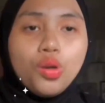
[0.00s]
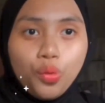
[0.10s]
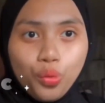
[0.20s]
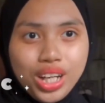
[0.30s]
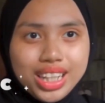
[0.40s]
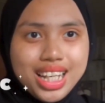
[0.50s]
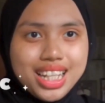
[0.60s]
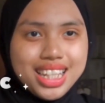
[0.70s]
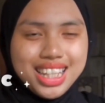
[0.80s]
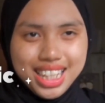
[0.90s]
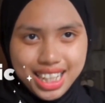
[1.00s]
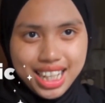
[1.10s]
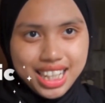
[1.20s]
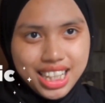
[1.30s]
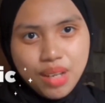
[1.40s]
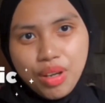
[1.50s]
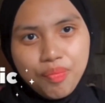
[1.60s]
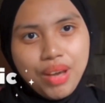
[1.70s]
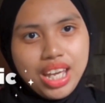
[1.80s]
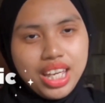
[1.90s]
What is the
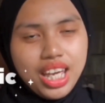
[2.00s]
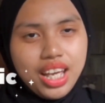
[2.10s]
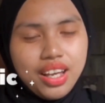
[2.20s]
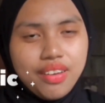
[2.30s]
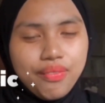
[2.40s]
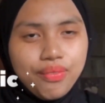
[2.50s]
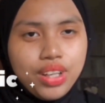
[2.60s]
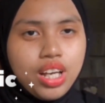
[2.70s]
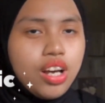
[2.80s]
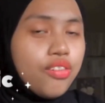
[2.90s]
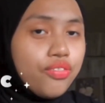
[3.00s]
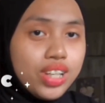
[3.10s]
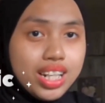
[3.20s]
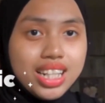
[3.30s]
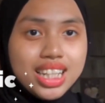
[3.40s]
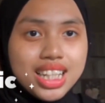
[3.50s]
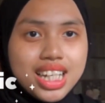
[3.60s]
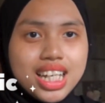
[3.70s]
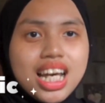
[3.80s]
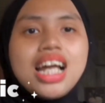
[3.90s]
Islamic banking? First,
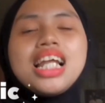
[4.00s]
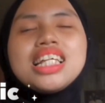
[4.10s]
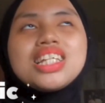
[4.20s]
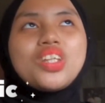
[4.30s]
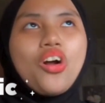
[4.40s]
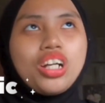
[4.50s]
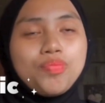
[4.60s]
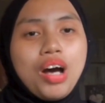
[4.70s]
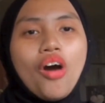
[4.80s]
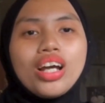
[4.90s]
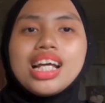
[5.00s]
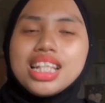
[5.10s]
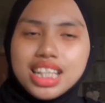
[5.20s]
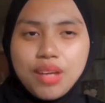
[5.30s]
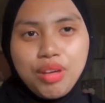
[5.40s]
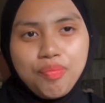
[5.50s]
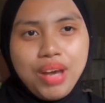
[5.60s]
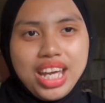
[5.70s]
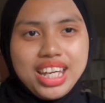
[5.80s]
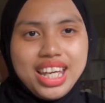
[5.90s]
let's talk about Islamic
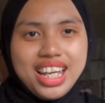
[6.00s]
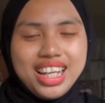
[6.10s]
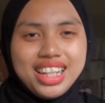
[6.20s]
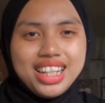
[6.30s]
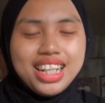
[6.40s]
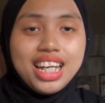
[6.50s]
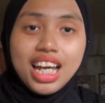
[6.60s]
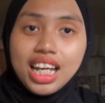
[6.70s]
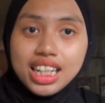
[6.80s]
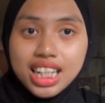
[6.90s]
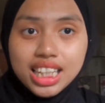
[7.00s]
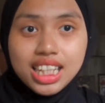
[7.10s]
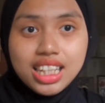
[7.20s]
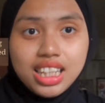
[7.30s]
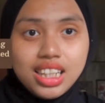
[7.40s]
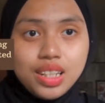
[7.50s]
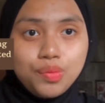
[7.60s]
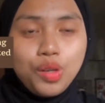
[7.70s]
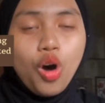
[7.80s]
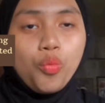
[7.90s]
banking. This
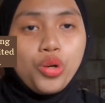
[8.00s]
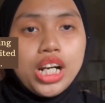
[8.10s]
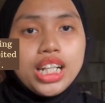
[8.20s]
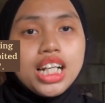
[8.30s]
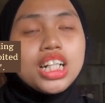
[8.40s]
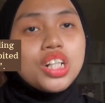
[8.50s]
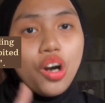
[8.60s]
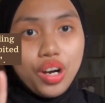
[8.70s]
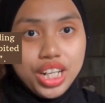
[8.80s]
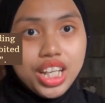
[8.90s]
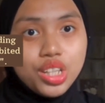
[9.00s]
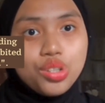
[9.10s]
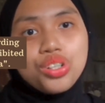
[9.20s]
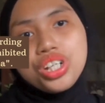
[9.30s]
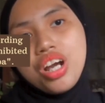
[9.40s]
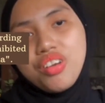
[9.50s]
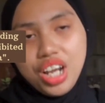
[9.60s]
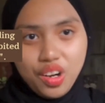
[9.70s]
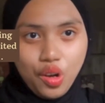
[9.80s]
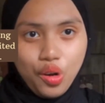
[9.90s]
system operates according to
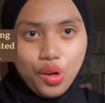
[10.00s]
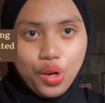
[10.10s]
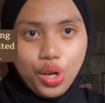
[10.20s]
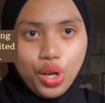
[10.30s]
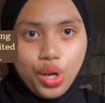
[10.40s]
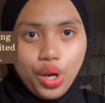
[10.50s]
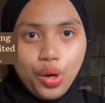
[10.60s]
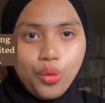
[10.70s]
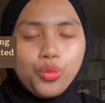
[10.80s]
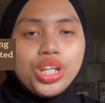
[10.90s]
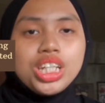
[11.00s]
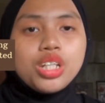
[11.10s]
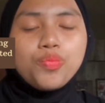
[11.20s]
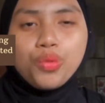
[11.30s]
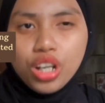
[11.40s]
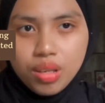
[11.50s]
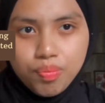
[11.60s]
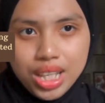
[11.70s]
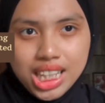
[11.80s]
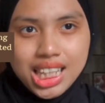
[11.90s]
Sharia law, which
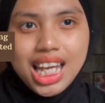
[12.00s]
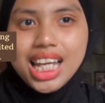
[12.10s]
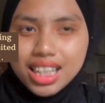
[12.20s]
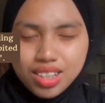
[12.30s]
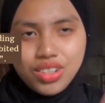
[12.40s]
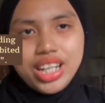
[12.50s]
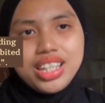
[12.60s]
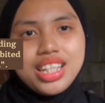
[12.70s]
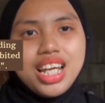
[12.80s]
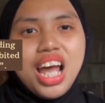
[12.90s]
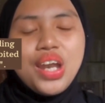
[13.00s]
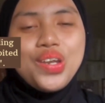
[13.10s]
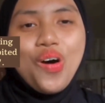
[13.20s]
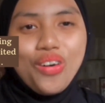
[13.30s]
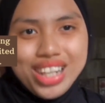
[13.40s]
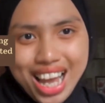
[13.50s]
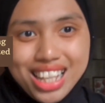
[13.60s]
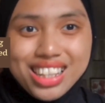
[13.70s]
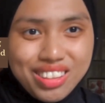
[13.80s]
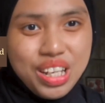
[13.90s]
prohibit interest known
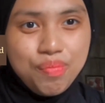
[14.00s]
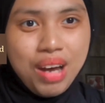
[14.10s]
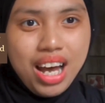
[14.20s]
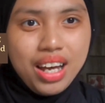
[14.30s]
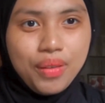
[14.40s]
as riba.